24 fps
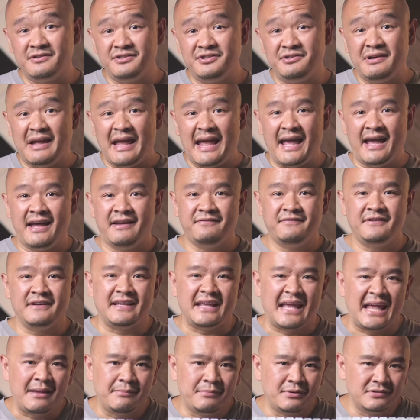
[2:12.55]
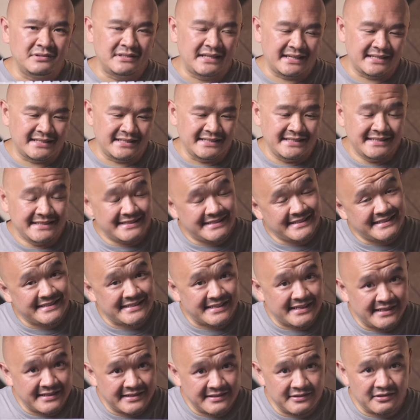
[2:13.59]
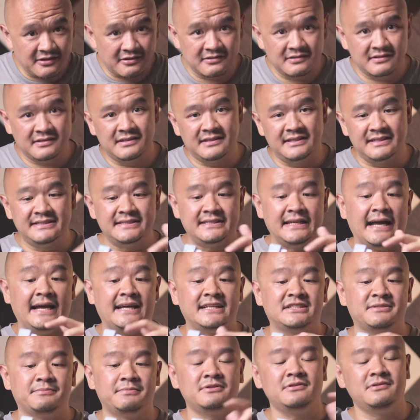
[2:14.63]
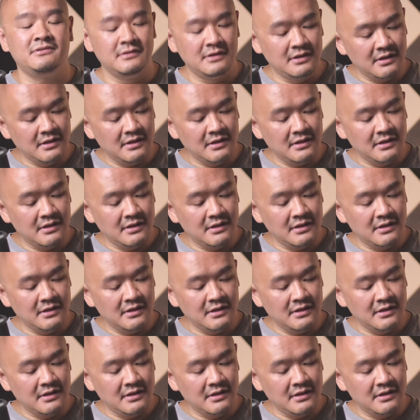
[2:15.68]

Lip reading: you have a cable that is non-detachable,